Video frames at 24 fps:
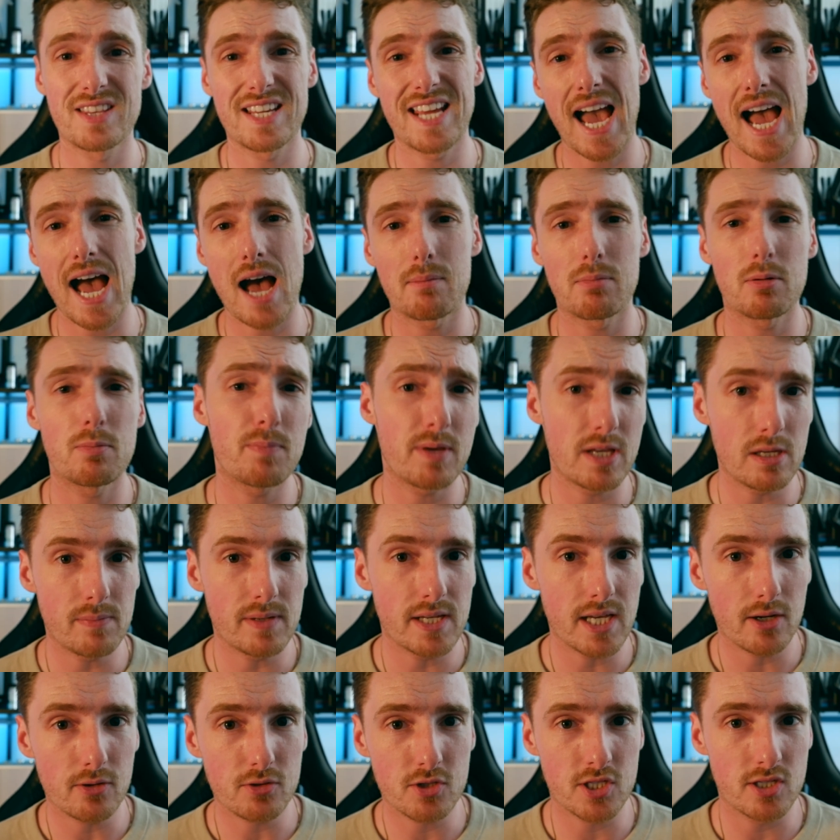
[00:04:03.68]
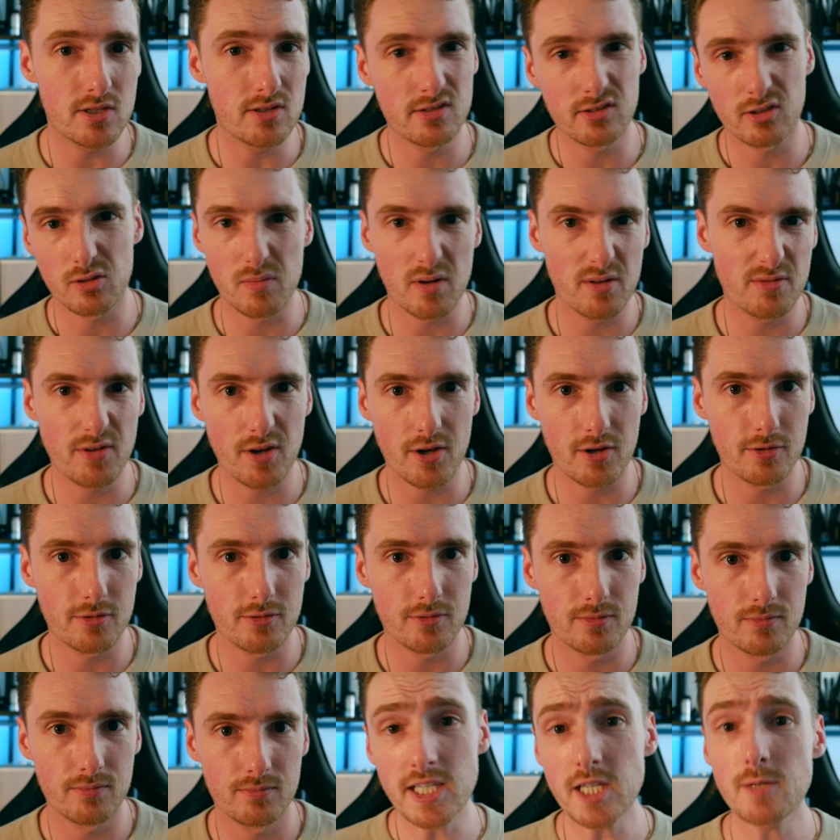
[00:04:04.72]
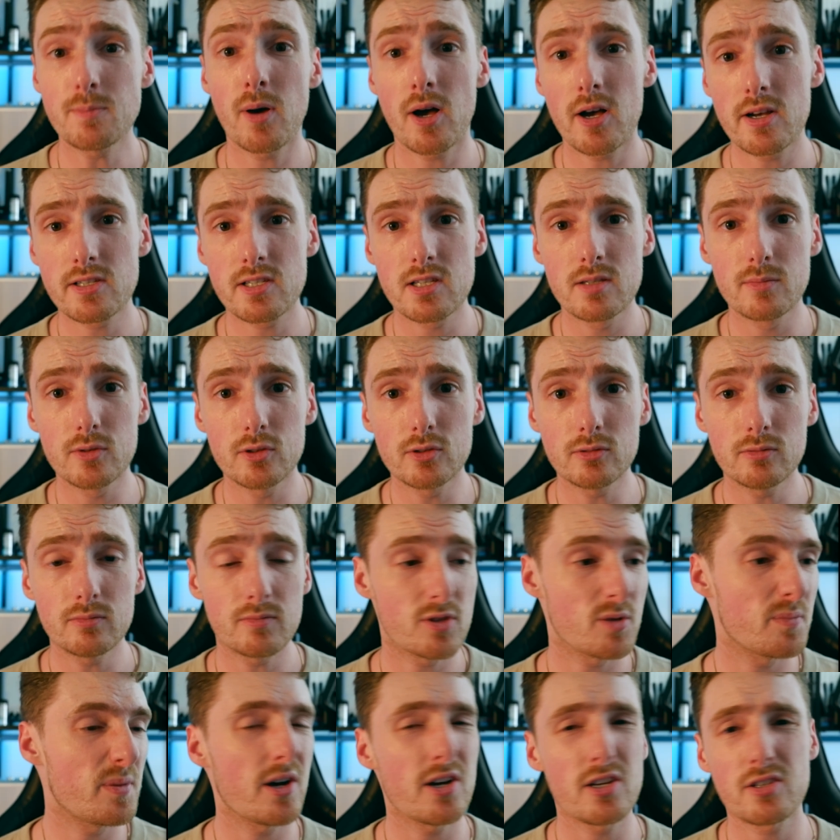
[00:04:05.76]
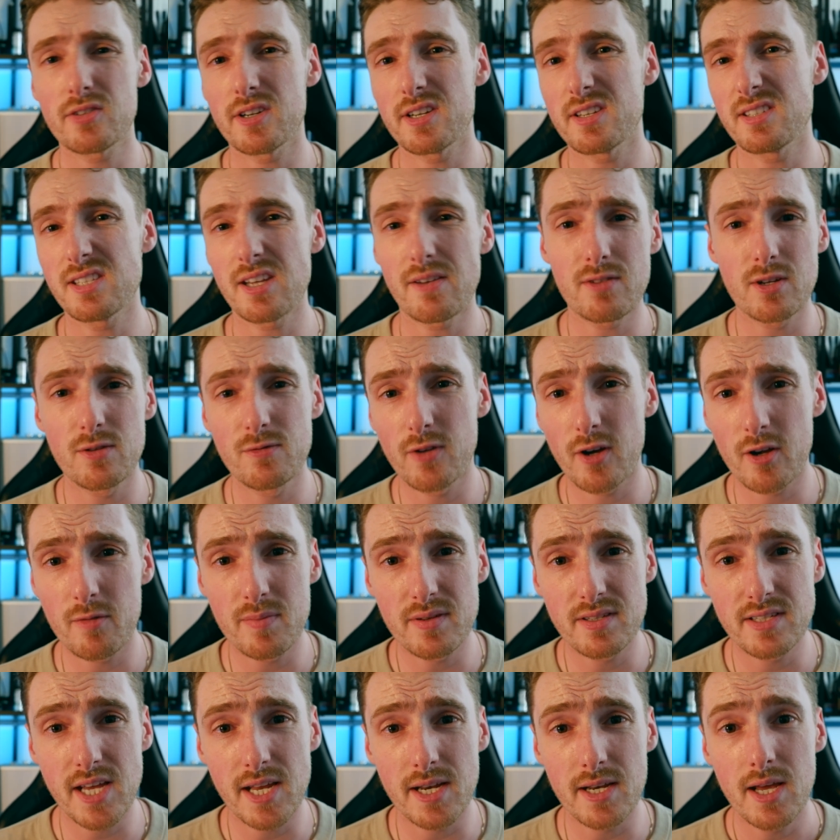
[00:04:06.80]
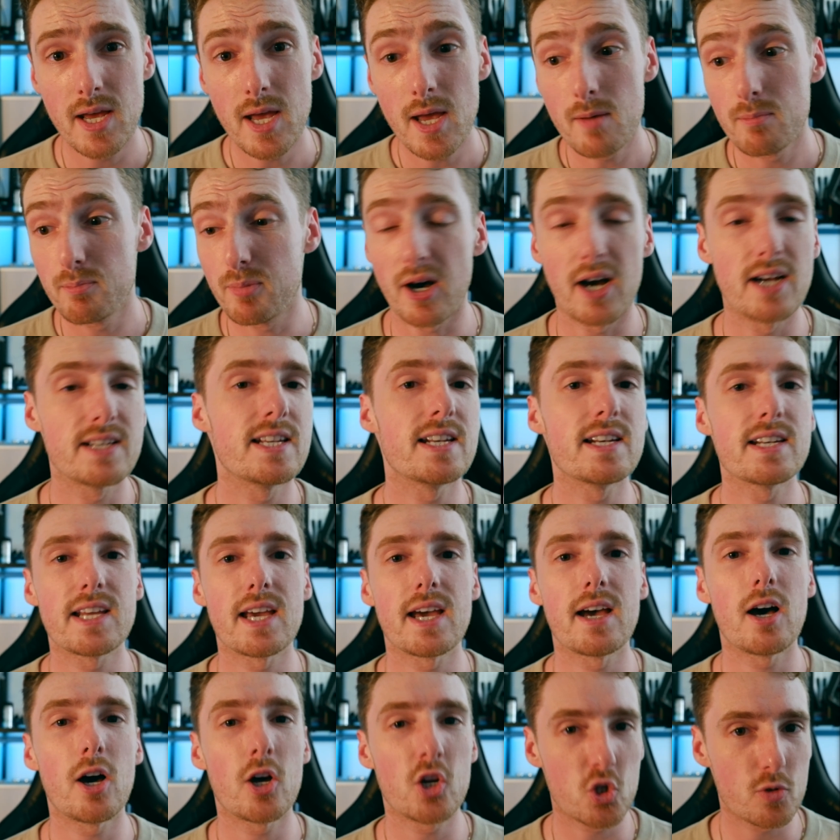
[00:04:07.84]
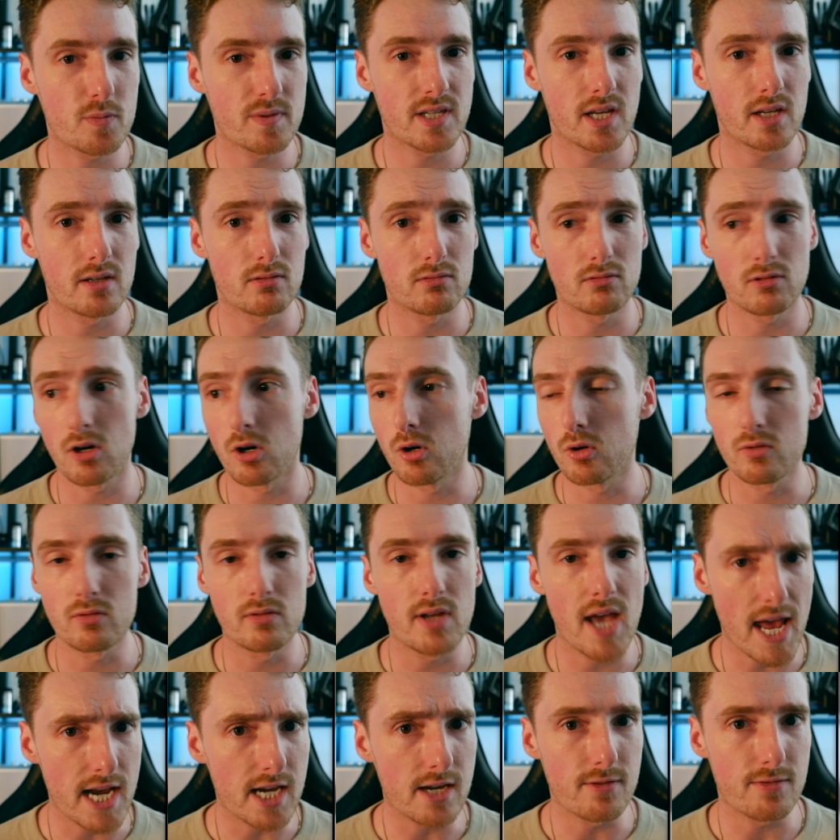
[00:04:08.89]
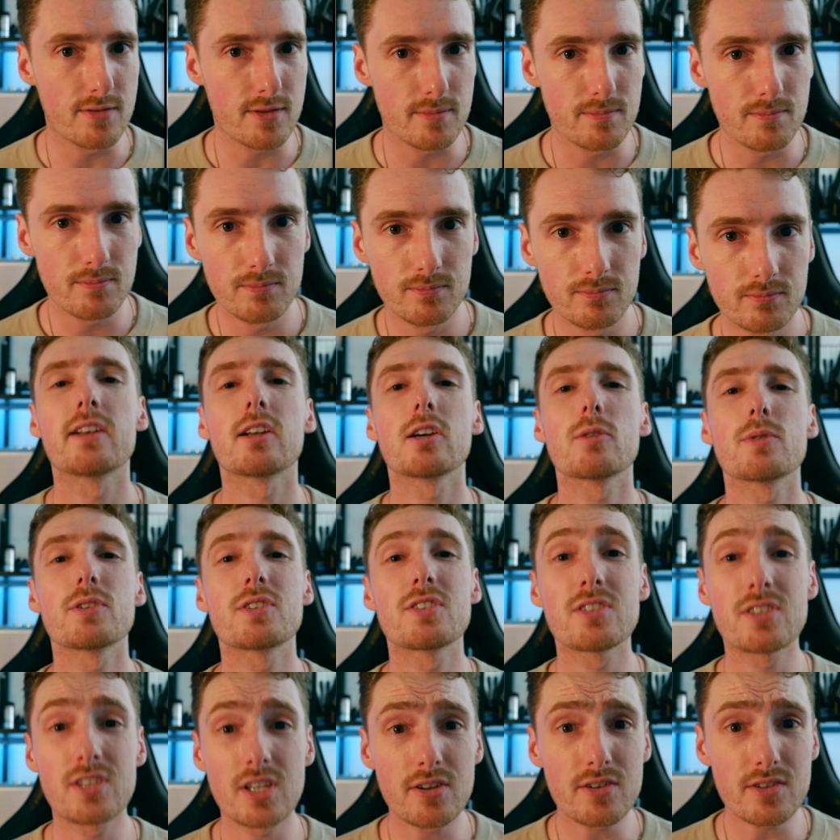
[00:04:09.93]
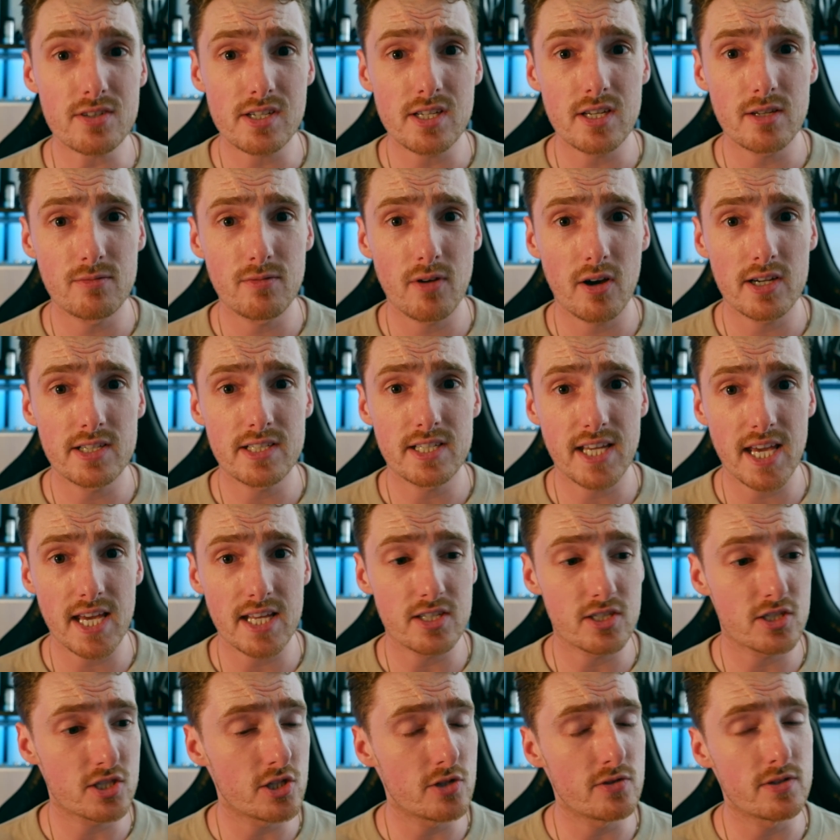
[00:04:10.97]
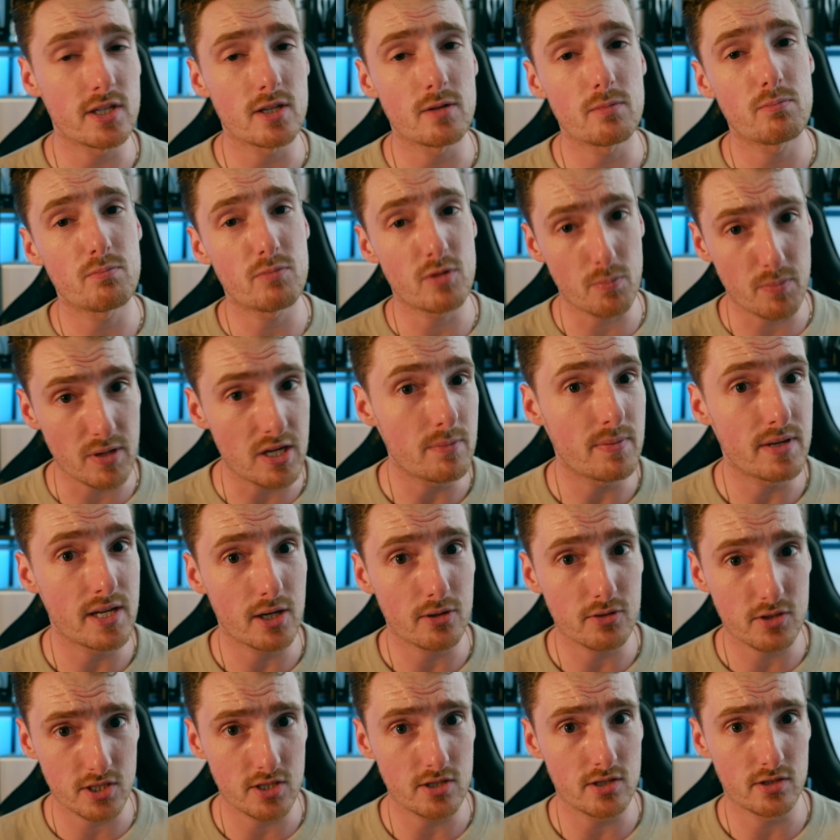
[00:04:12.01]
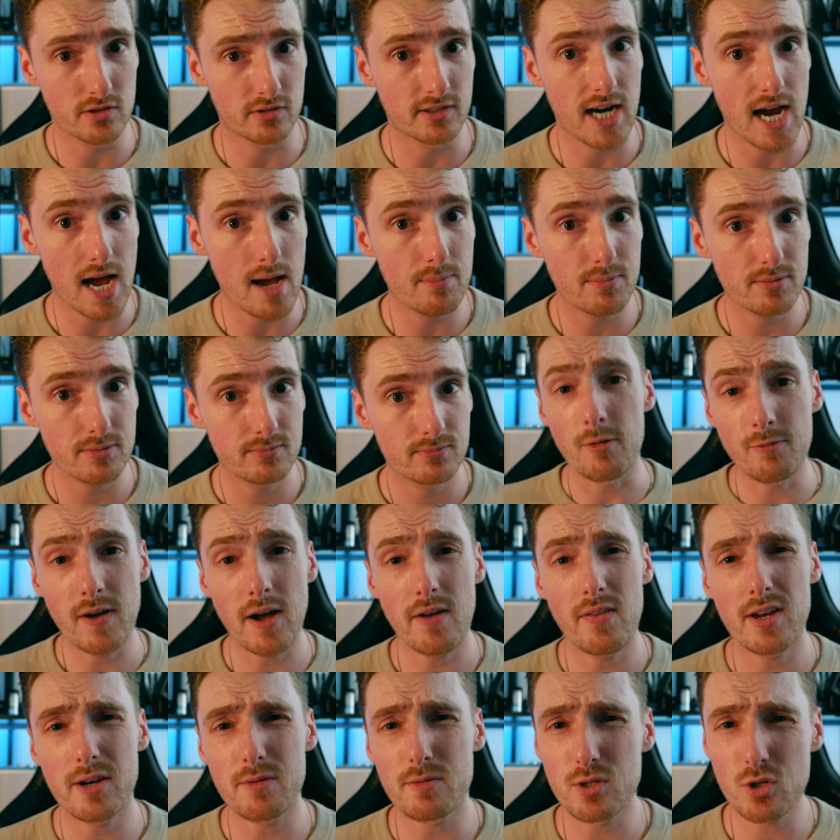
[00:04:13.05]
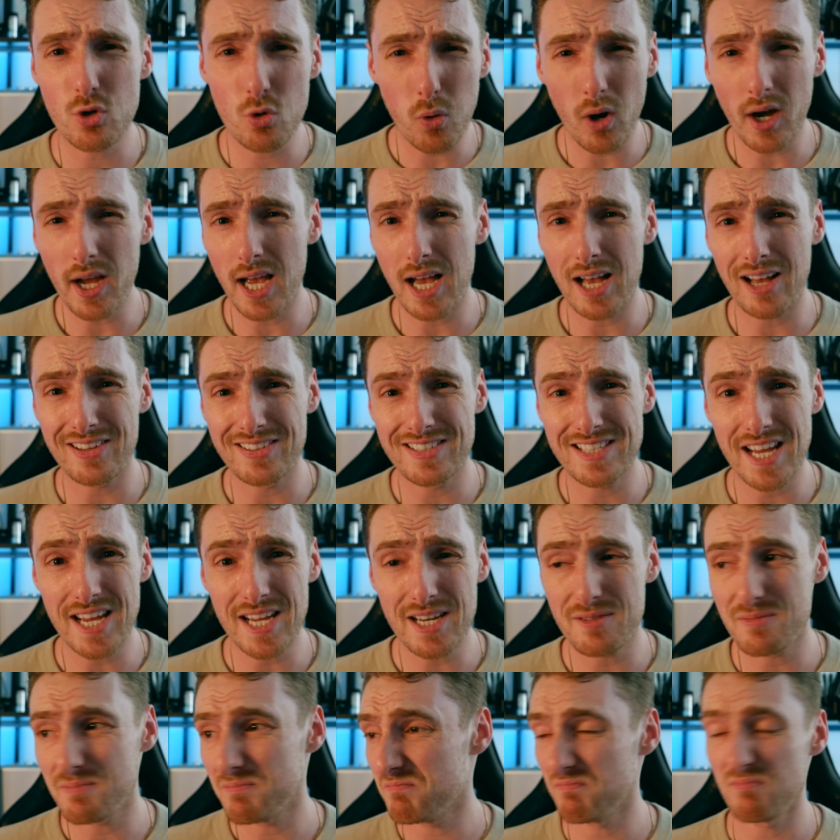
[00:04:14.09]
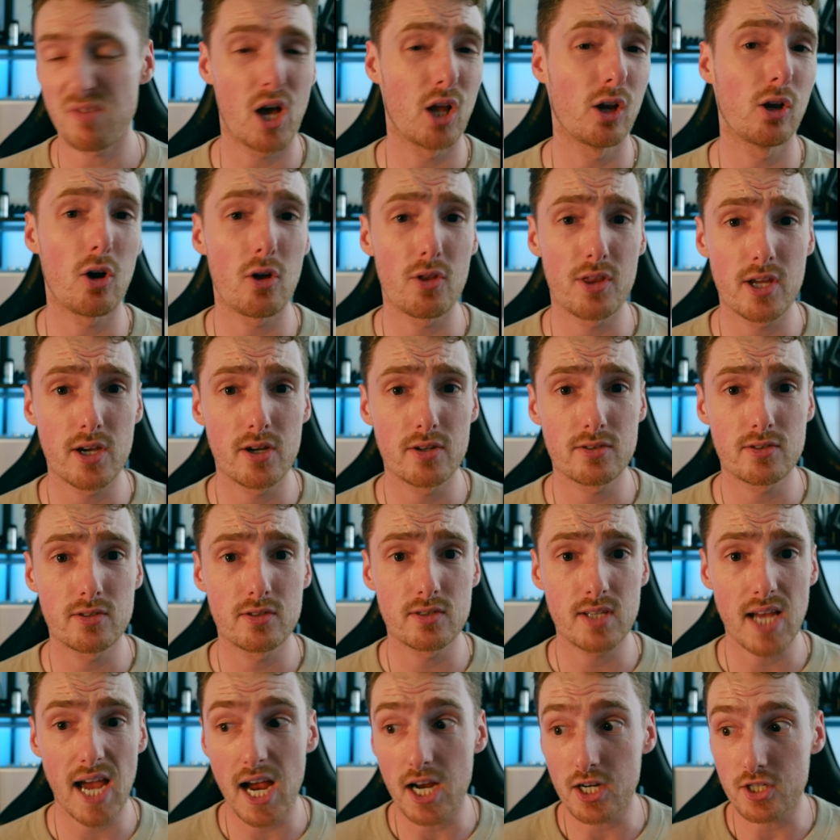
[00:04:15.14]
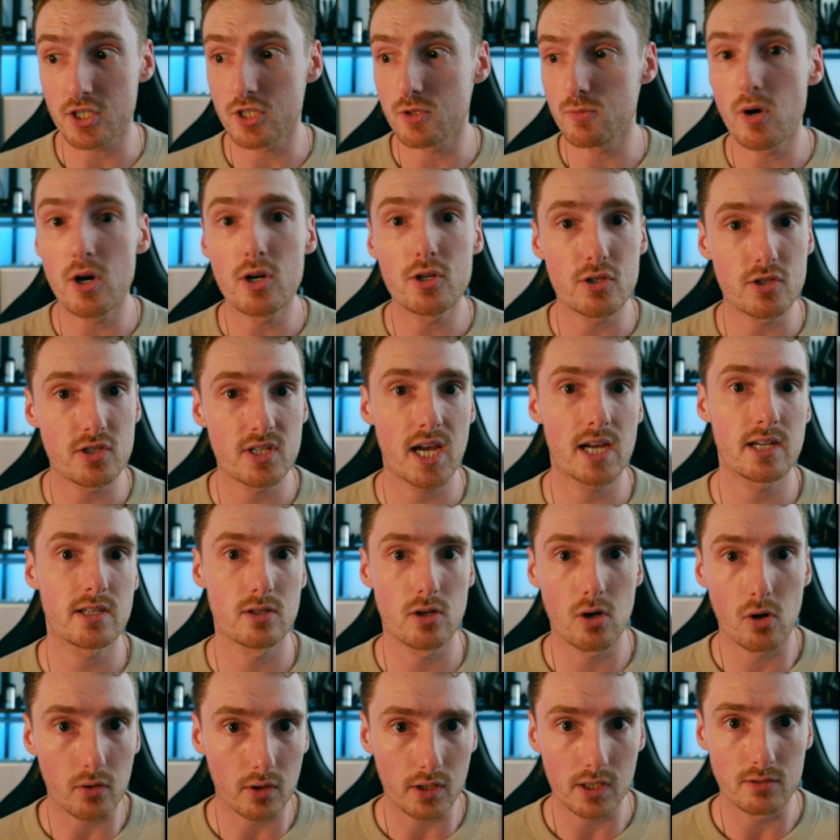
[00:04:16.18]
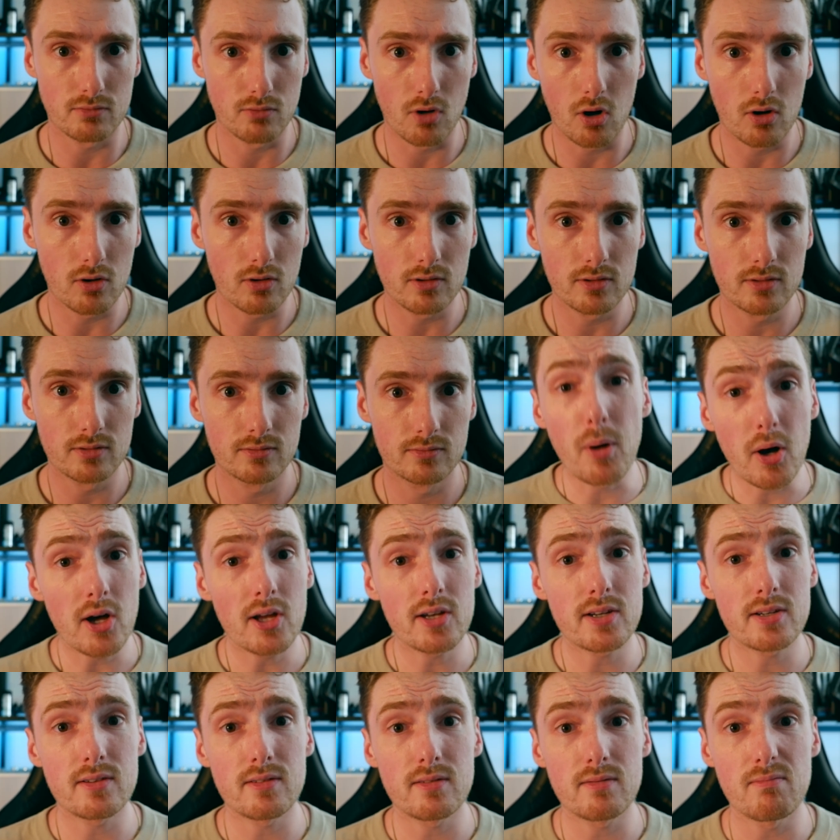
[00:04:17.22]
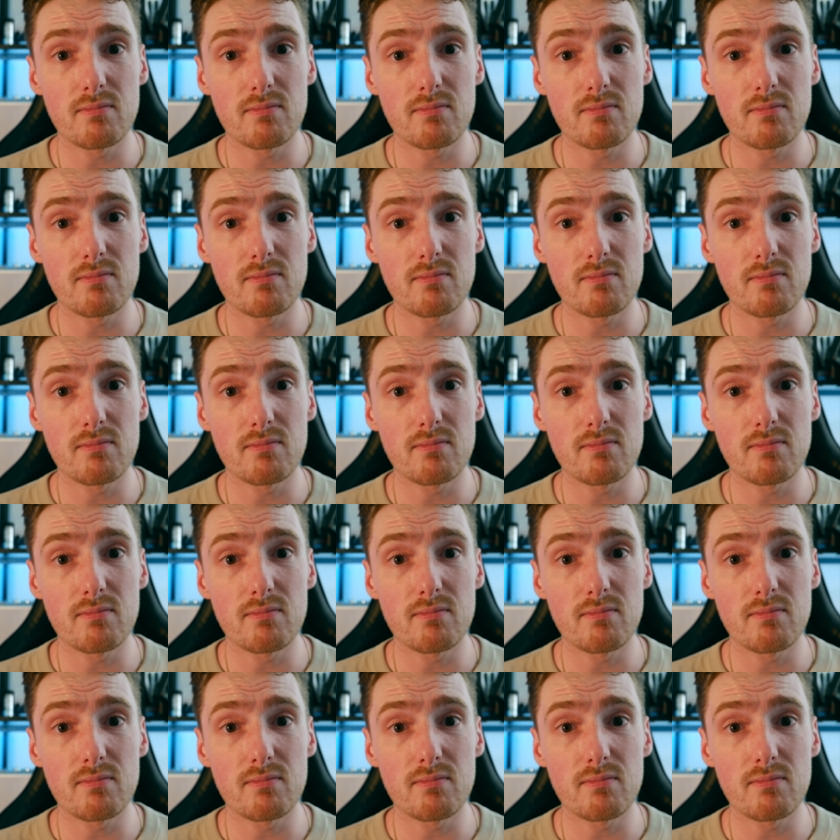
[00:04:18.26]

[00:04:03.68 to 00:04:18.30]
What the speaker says: the app PPL Tutor on my phone. I did pass them all. The pass rate's 75%, but I didn't get 100% on any of them. And I would seriously advise against using the PPL Tutor app. I found that it was quite out of date. A lot of the answers actually were just categorically wrong, but